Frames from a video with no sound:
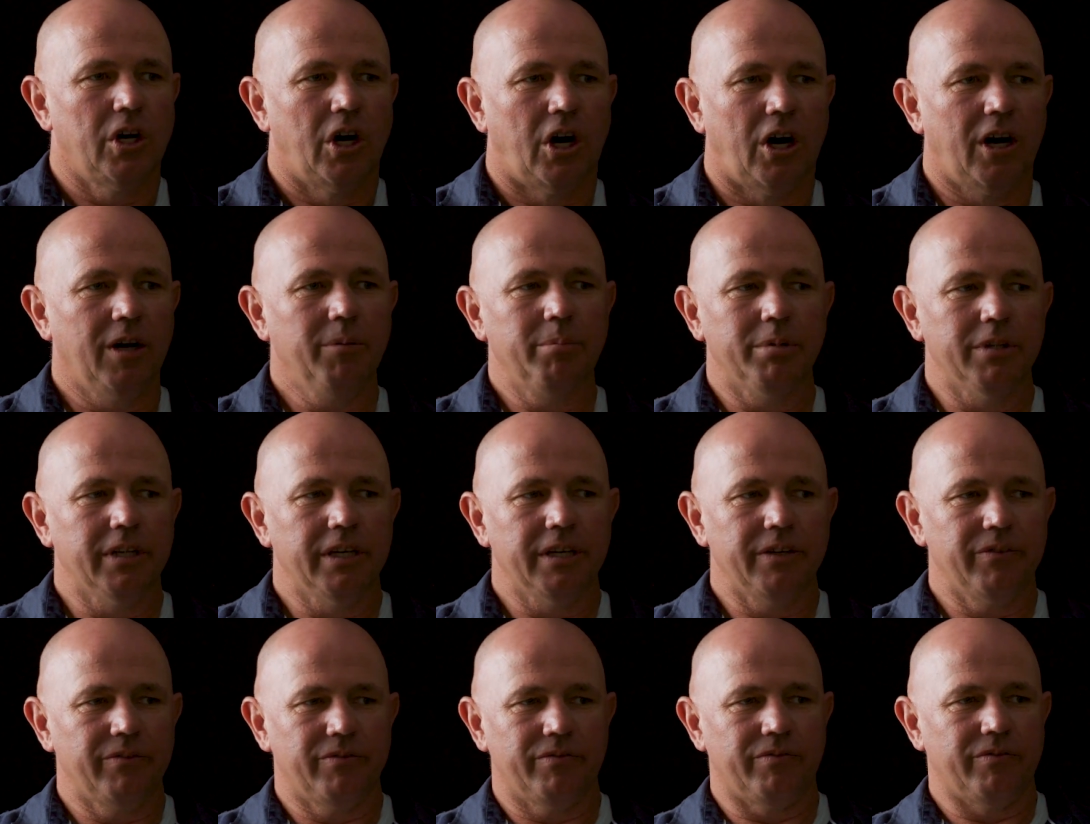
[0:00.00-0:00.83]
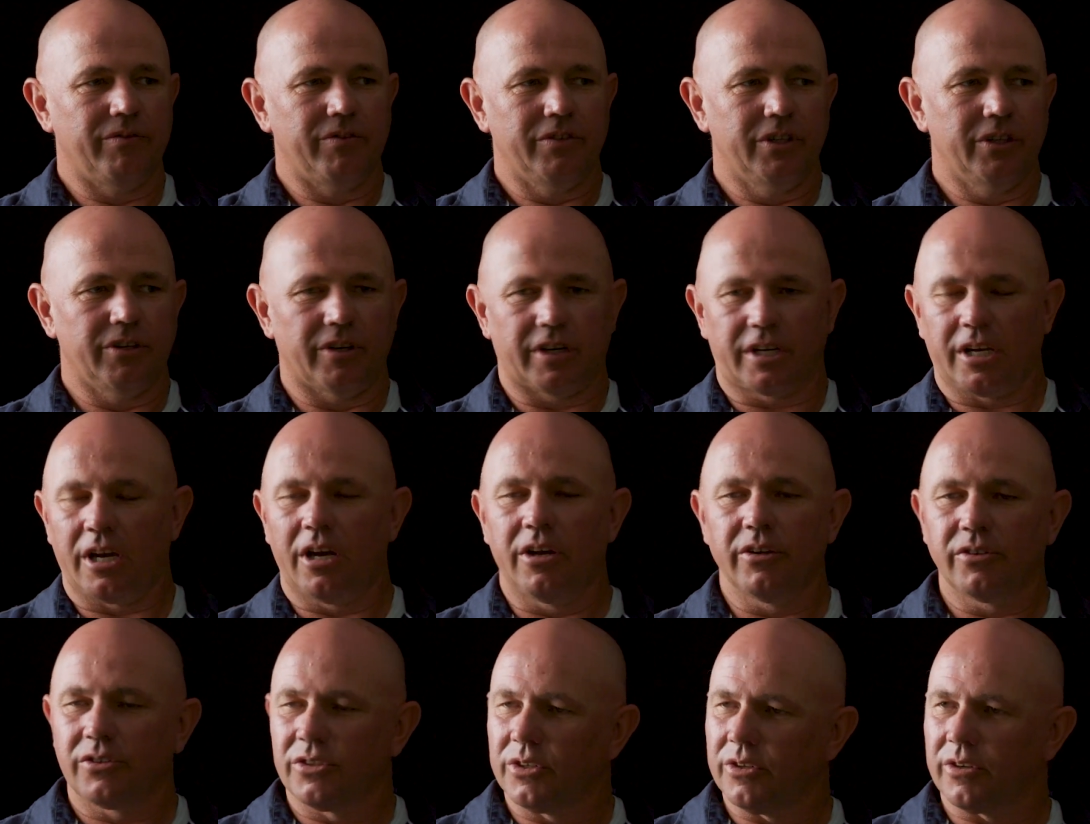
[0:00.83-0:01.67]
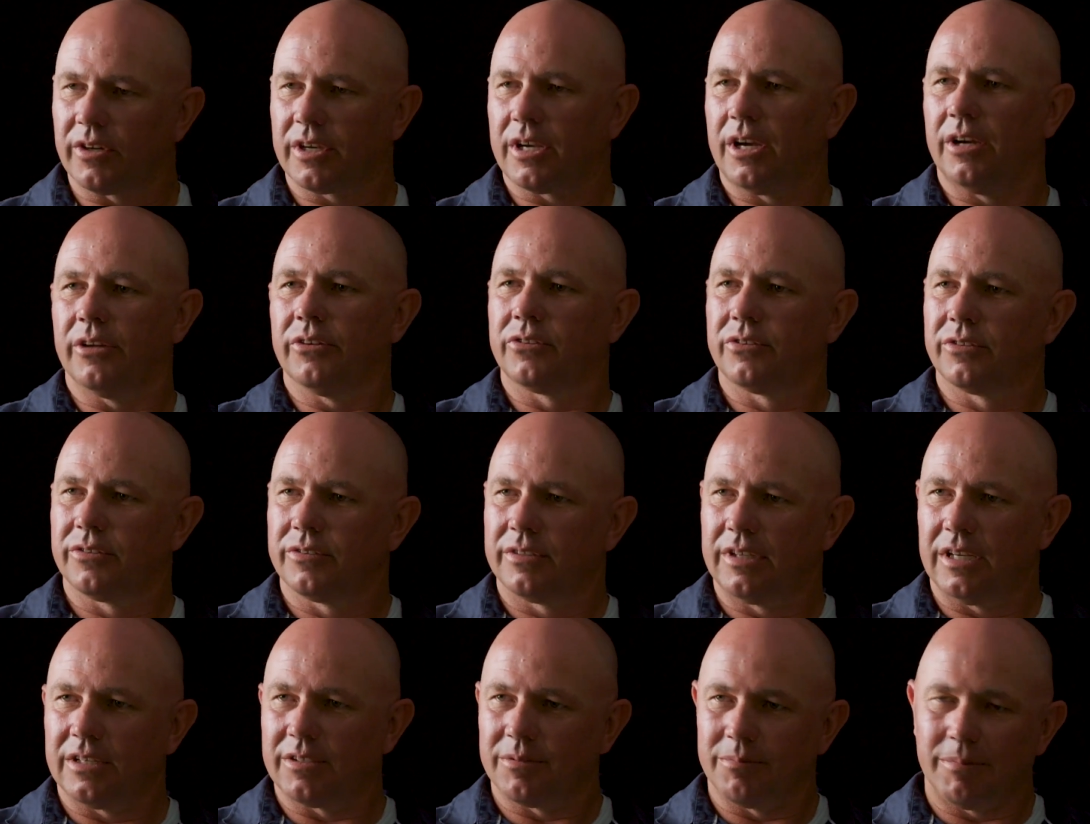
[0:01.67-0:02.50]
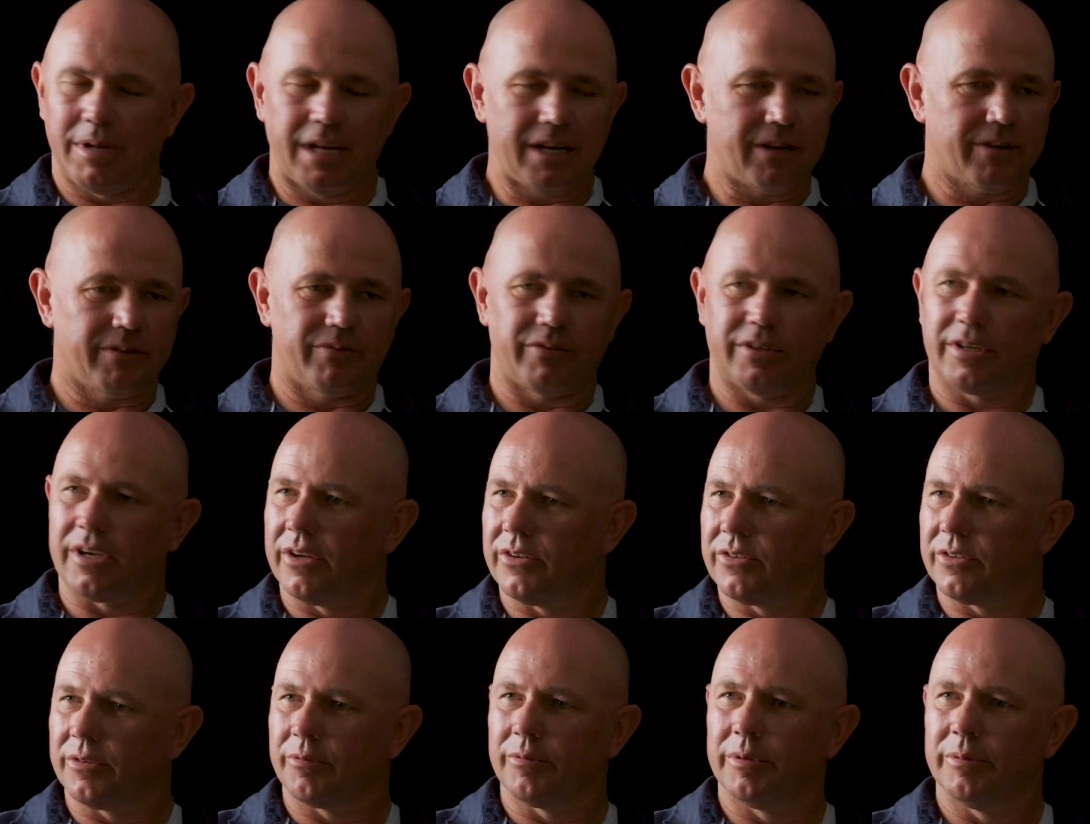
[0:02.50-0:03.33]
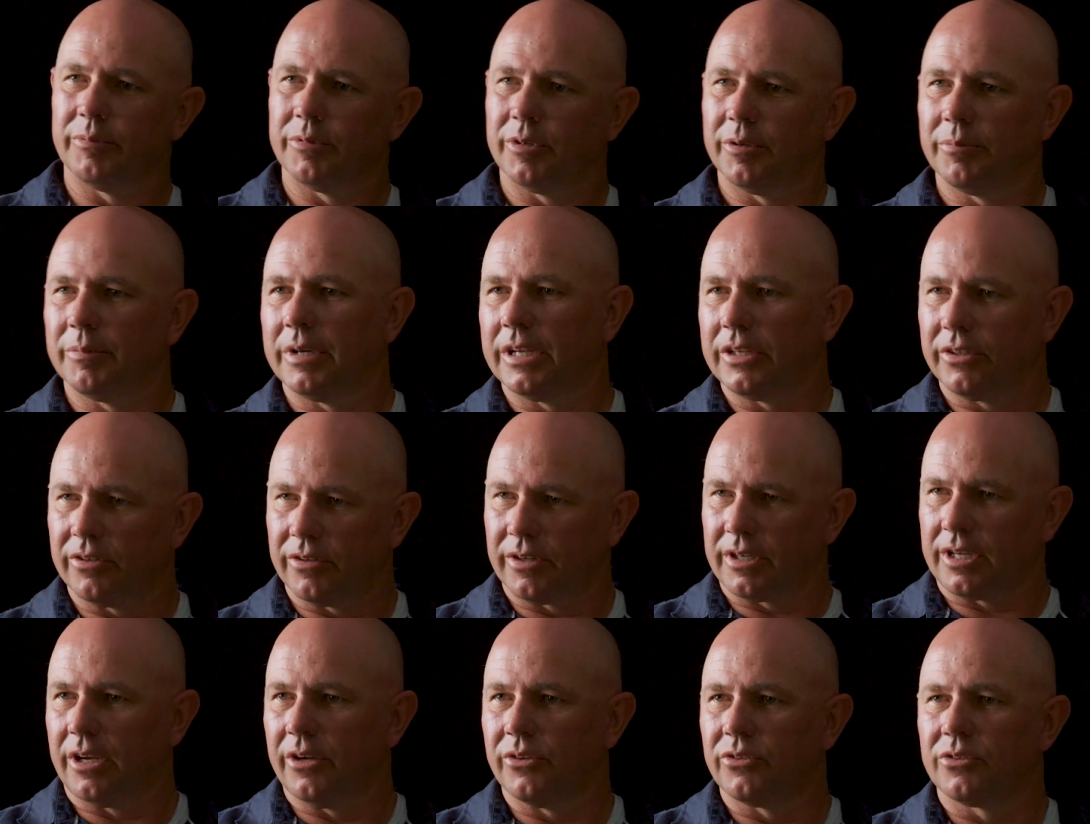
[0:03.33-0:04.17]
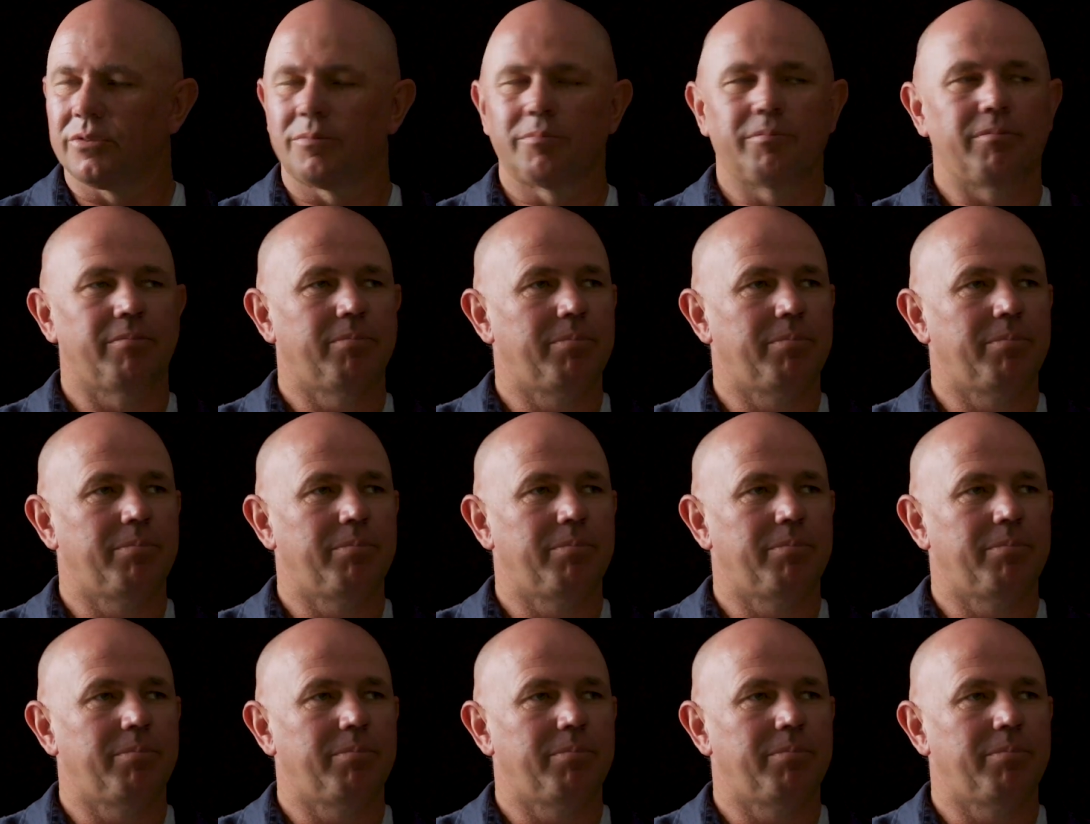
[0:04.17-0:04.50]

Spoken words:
I believe you're a coach, you're a coach. Doesn't matter if you're coaching women or men, you're a coach.